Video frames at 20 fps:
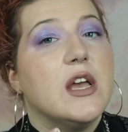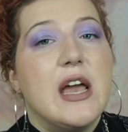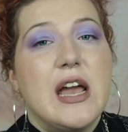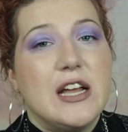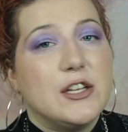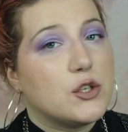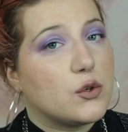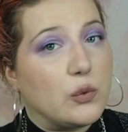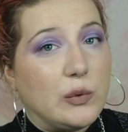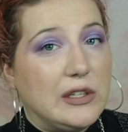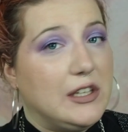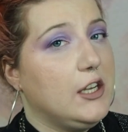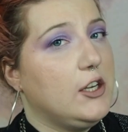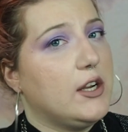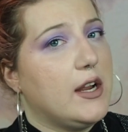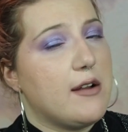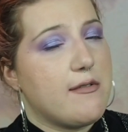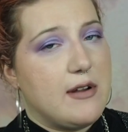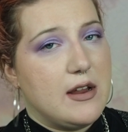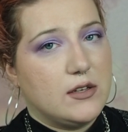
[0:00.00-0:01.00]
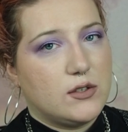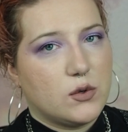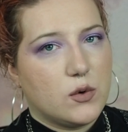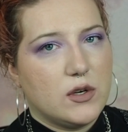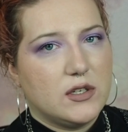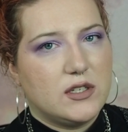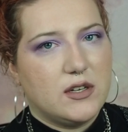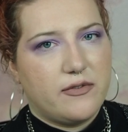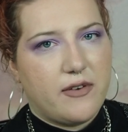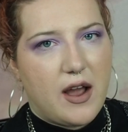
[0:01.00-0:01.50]
It's a really great
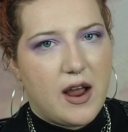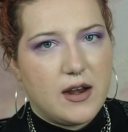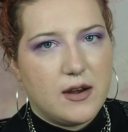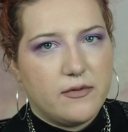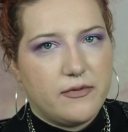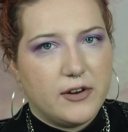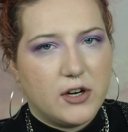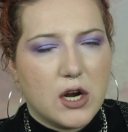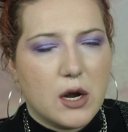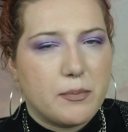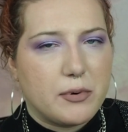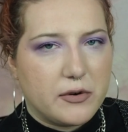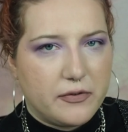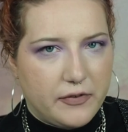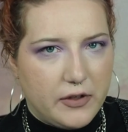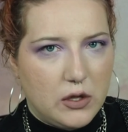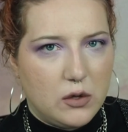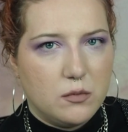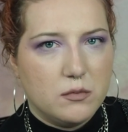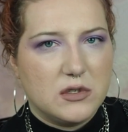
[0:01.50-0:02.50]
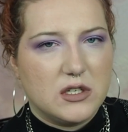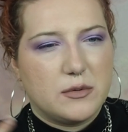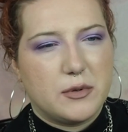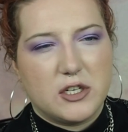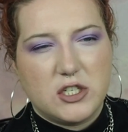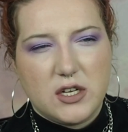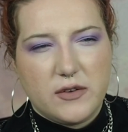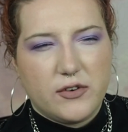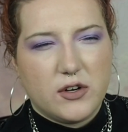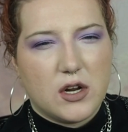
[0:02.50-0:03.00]
resource to figure out perfumes,
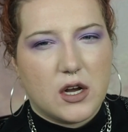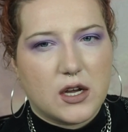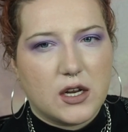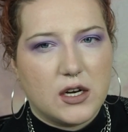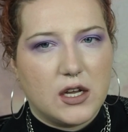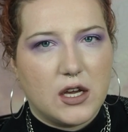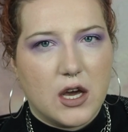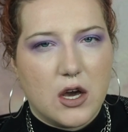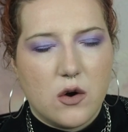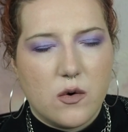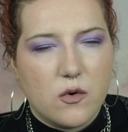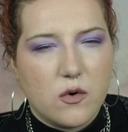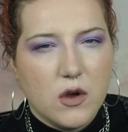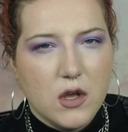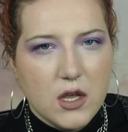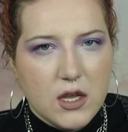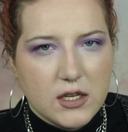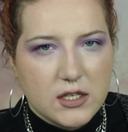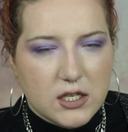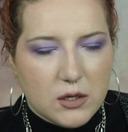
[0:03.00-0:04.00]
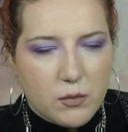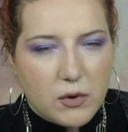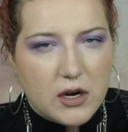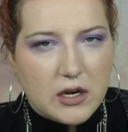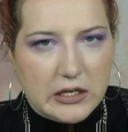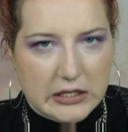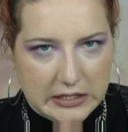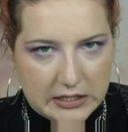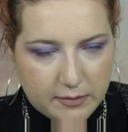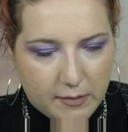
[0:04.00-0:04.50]
especially if you're not going to go somewhere
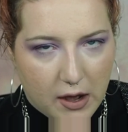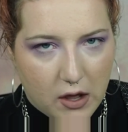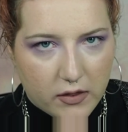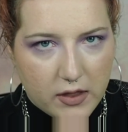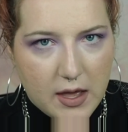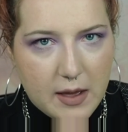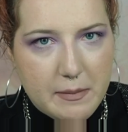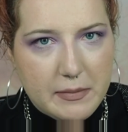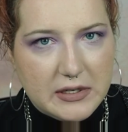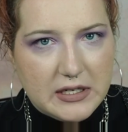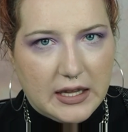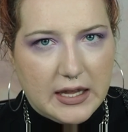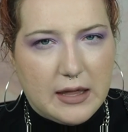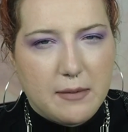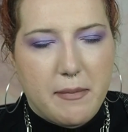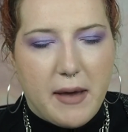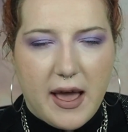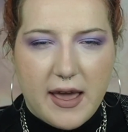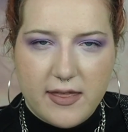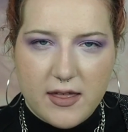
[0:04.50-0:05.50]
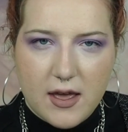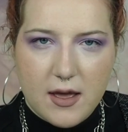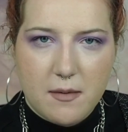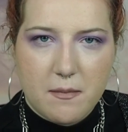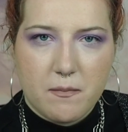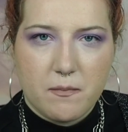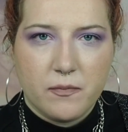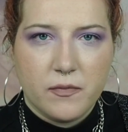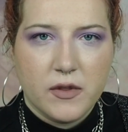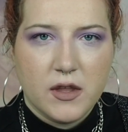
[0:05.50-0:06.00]
and smell them, but to like buy
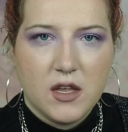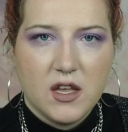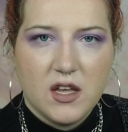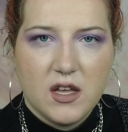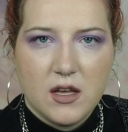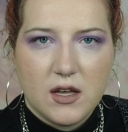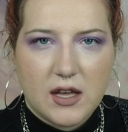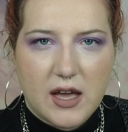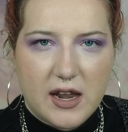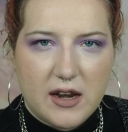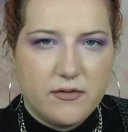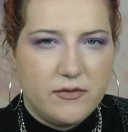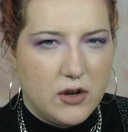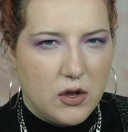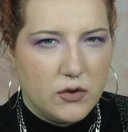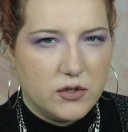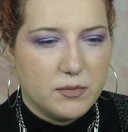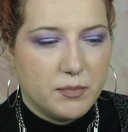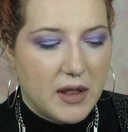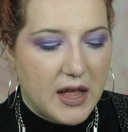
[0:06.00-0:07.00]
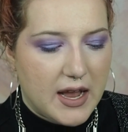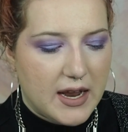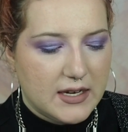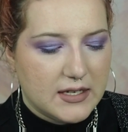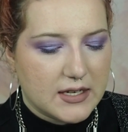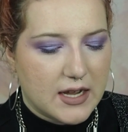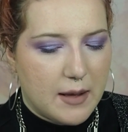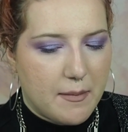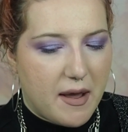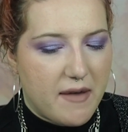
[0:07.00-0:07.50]
them kind of nose blind.
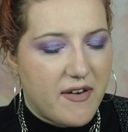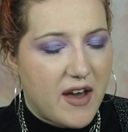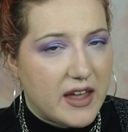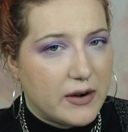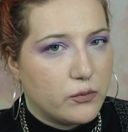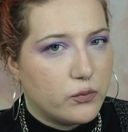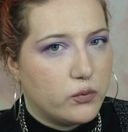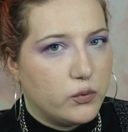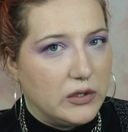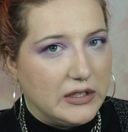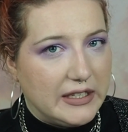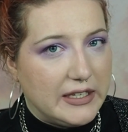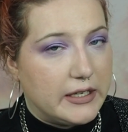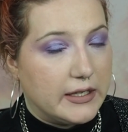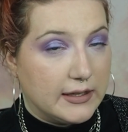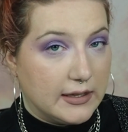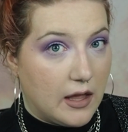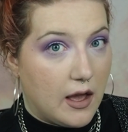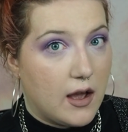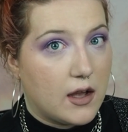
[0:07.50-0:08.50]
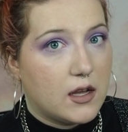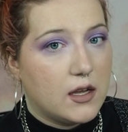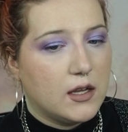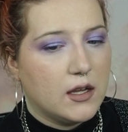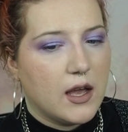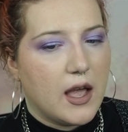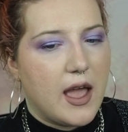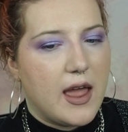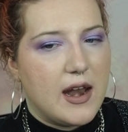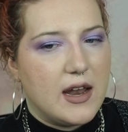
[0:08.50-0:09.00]
I've had really good luck,
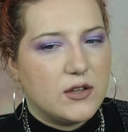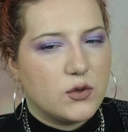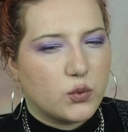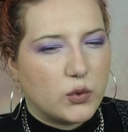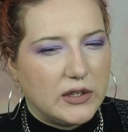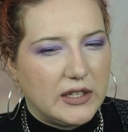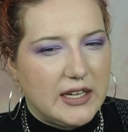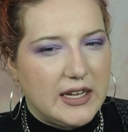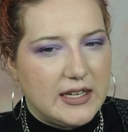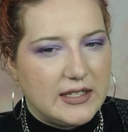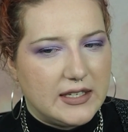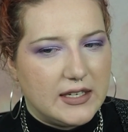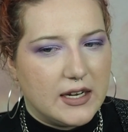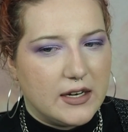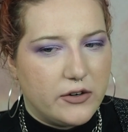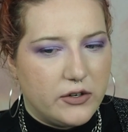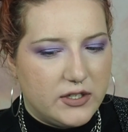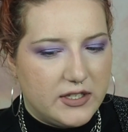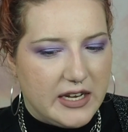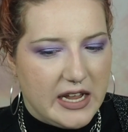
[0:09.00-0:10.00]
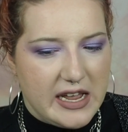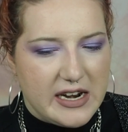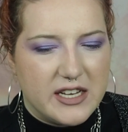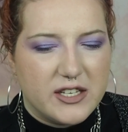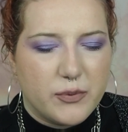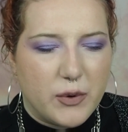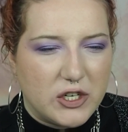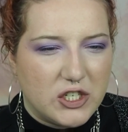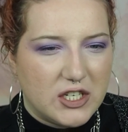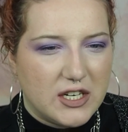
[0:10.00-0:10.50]
and it's really easy to understand,
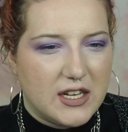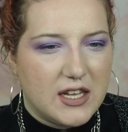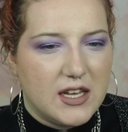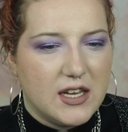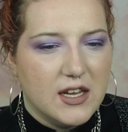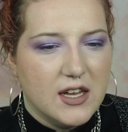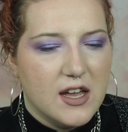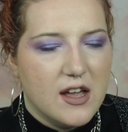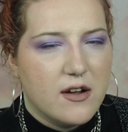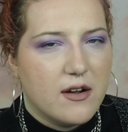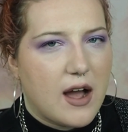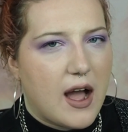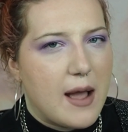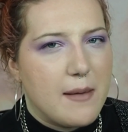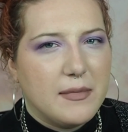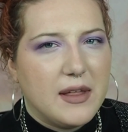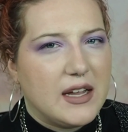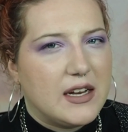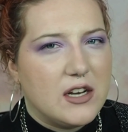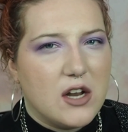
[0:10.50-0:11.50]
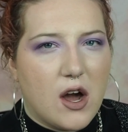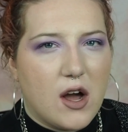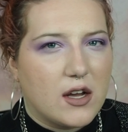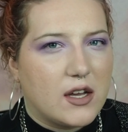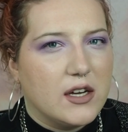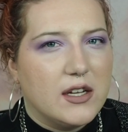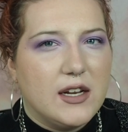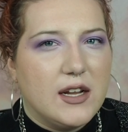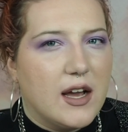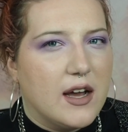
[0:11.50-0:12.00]
especially I'm like not
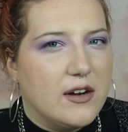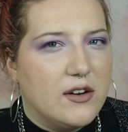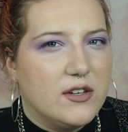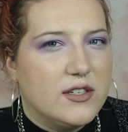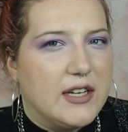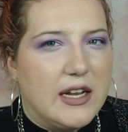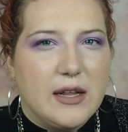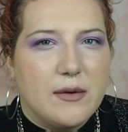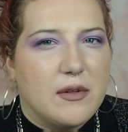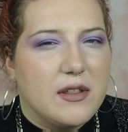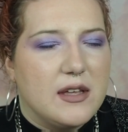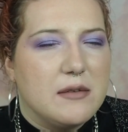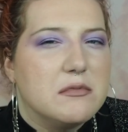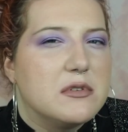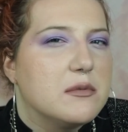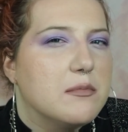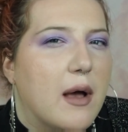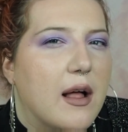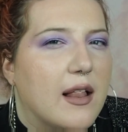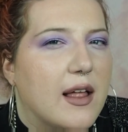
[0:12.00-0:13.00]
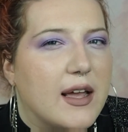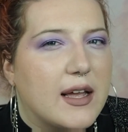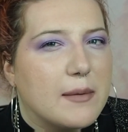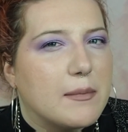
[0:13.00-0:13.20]
good at understanding what things smell like.